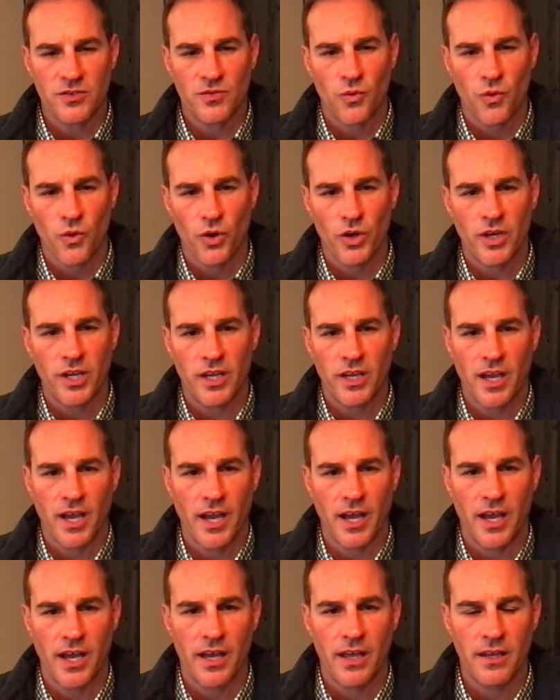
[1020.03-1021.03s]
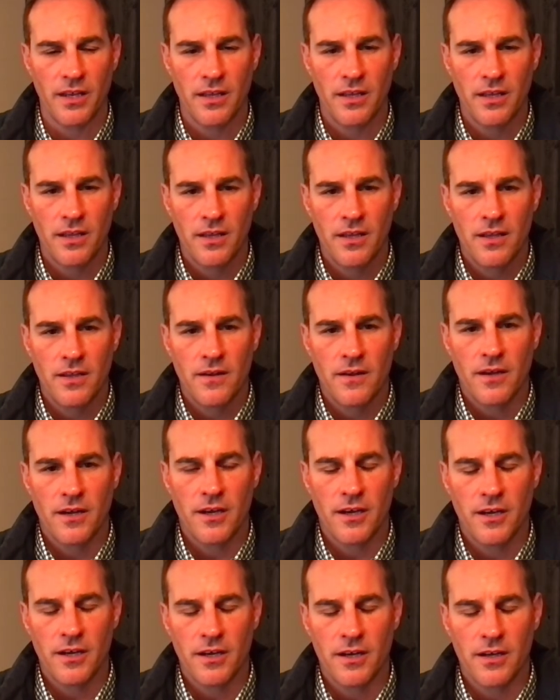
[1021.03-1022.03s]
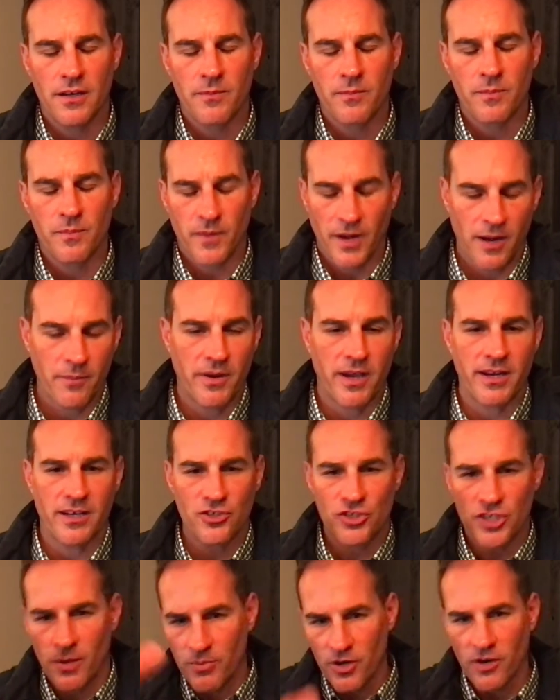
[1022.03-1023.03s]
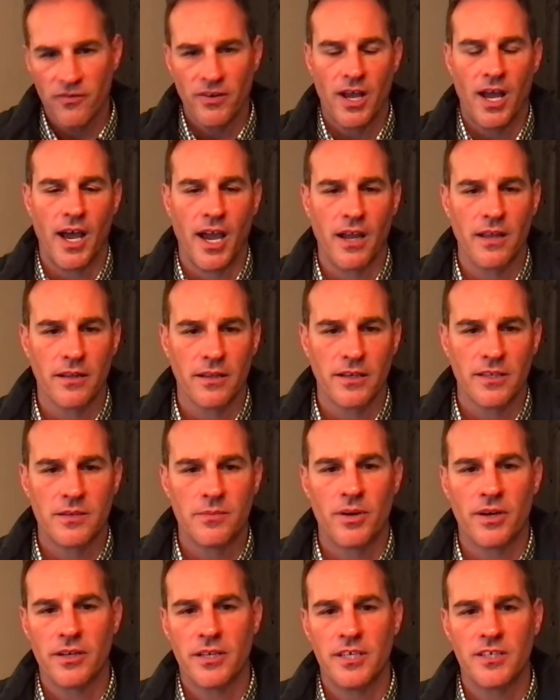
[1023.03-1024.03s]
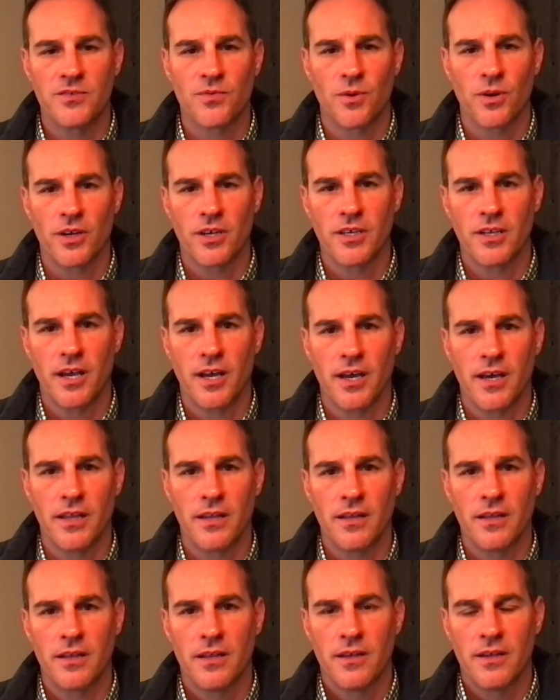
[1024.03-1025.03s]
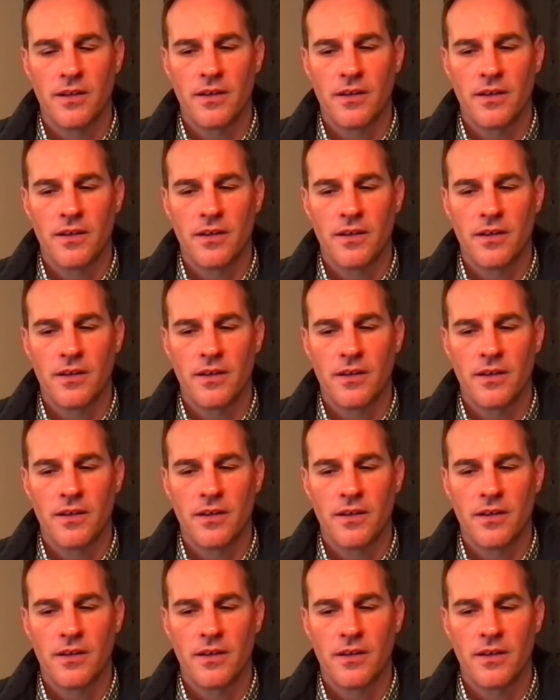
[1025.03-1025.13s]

working on, now I'm kind of jumping over to Highland, but he's working on